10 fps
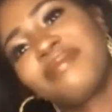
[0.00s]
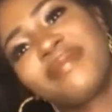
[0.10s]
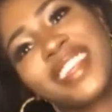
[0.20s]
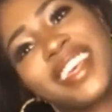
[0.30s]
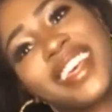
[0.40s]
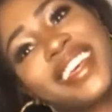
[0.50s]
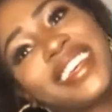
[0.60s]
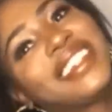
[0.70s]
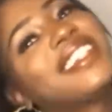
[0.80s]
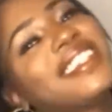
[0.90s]
This
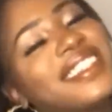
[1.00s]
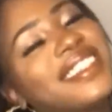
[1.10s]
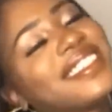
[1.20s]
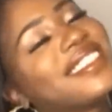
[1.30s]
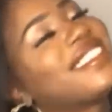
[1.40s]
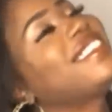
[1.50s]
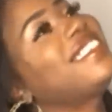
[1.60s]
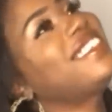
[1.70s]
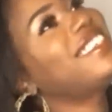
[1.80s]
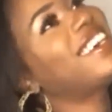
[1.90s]
morning, Faith
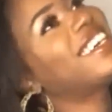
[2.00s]
fought back